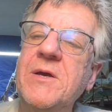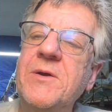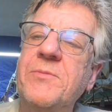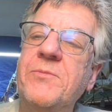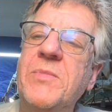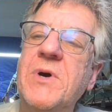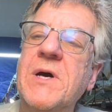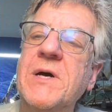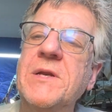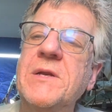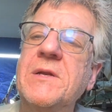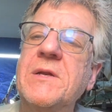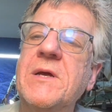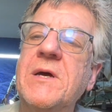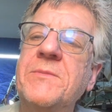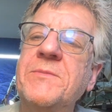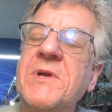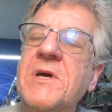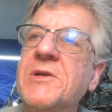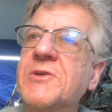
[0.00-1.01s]
but
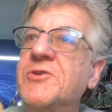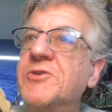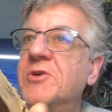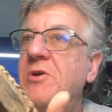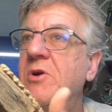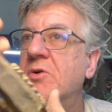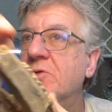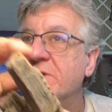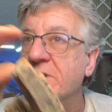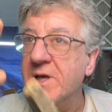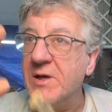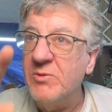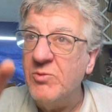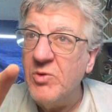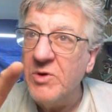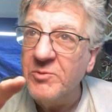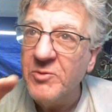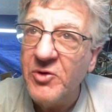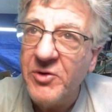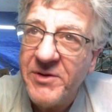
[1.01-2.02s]
I'm not sure. Oh yeah,
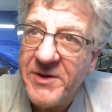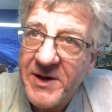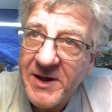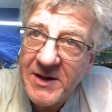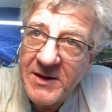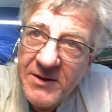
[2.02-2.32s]
one more thing.